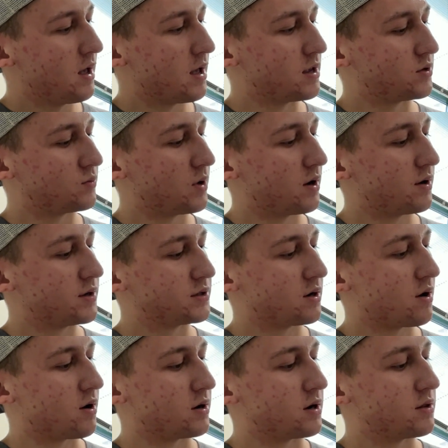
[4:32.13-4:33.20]
as well as
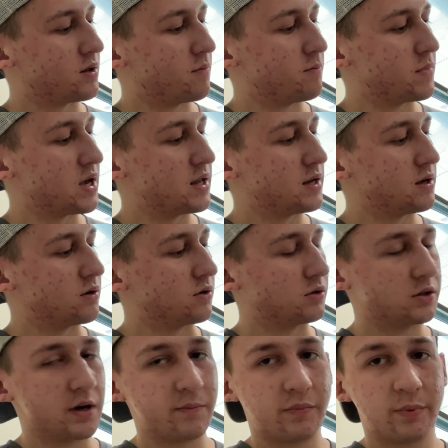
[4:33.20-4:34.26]
on the medial
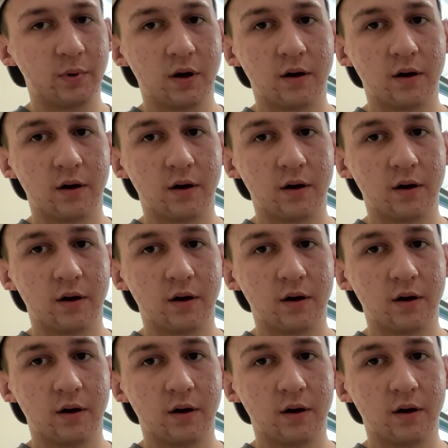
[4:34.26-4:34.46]
lip